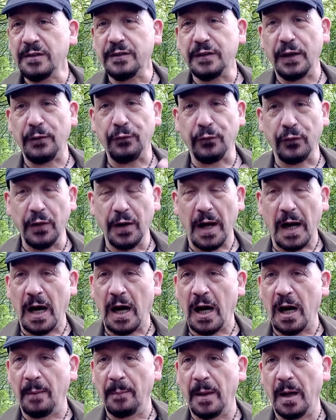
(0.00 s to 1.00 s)
different
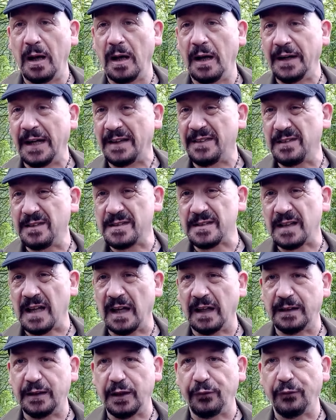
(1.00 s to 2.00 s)
armour and had
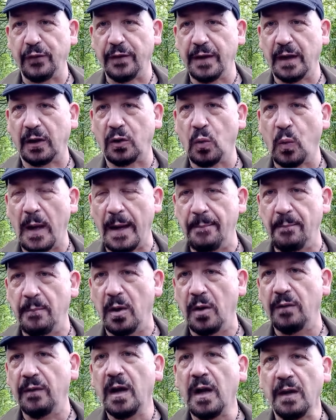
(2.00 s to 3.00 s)
slightly different
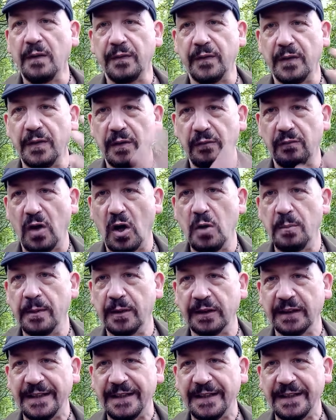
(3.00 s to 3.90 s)
equipment than the Roman